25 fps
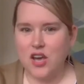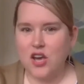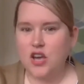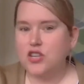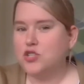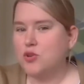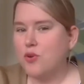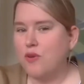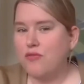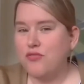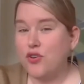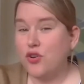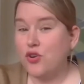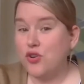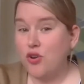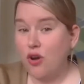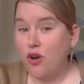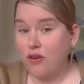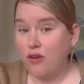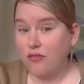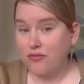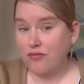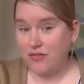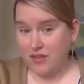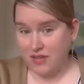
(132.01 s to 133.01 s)
So if you're
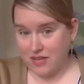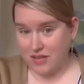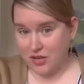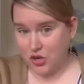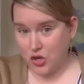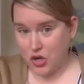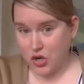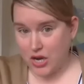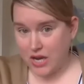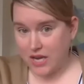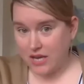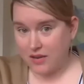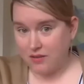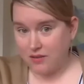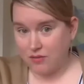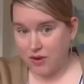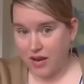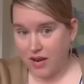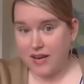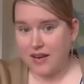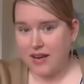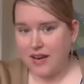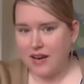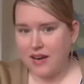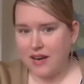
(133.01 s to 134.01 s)
not feeling great
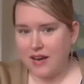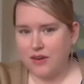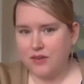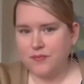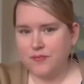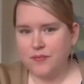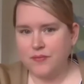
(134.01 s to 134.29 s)
right now,